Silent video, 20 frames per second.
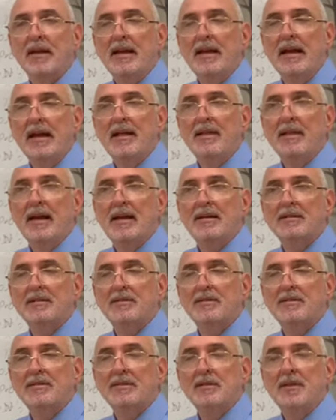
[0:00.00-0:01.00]
And
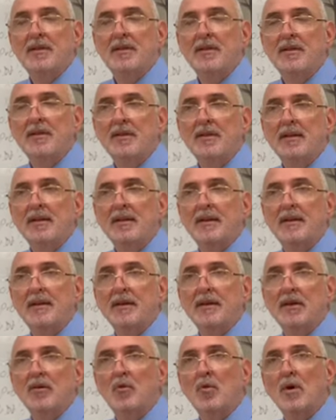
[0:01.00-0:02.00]
that's the
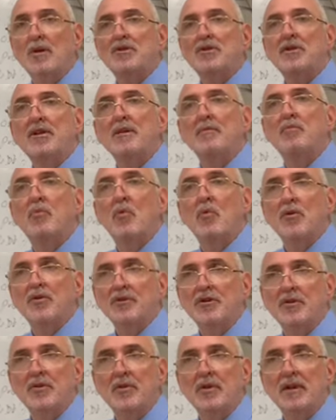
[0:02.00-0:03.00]
questioning
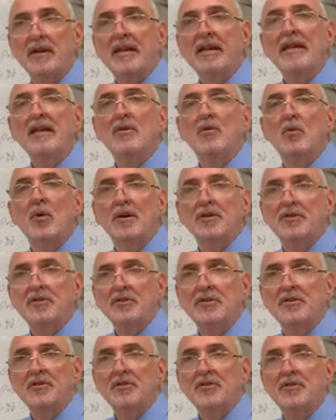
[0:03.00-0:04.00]
portion, or the key
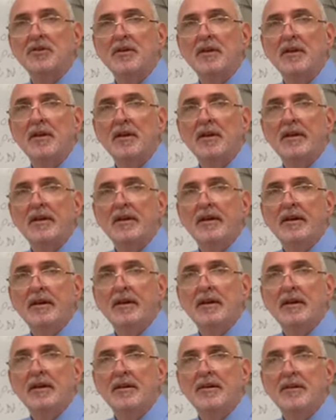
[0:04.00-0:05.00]
questions,
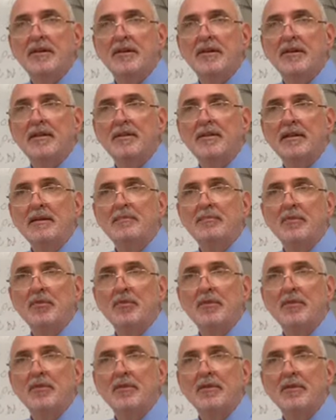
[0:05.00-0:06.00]
the
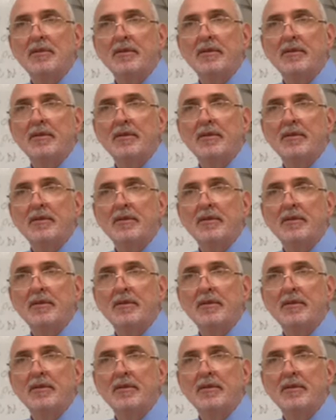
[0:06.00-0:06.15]
deeper,